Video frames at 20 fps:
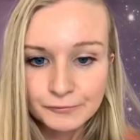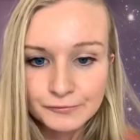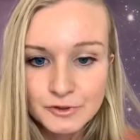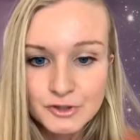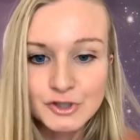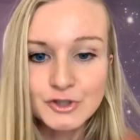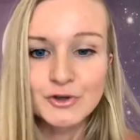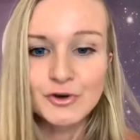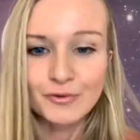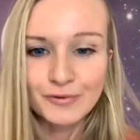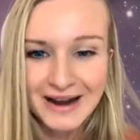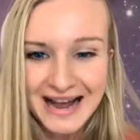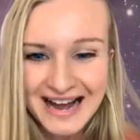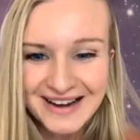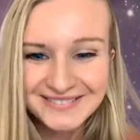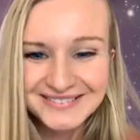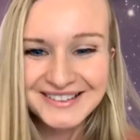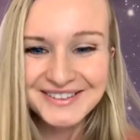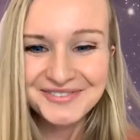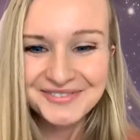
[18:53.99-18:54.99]
to
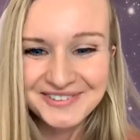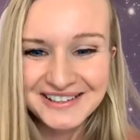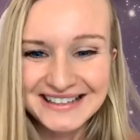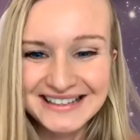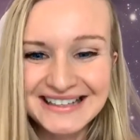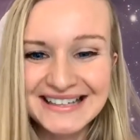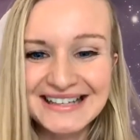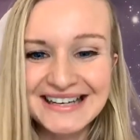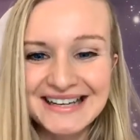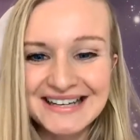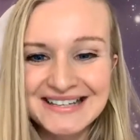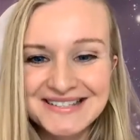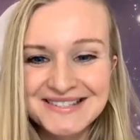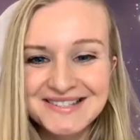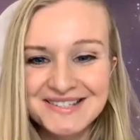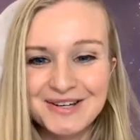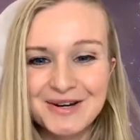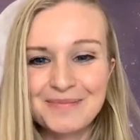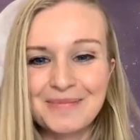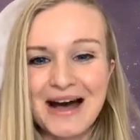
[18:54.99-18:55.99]
ground the feeling
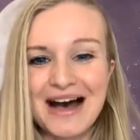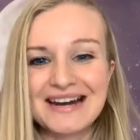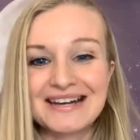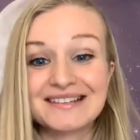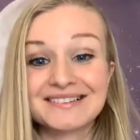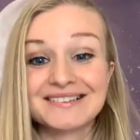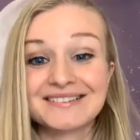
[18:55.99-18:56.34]
into your body?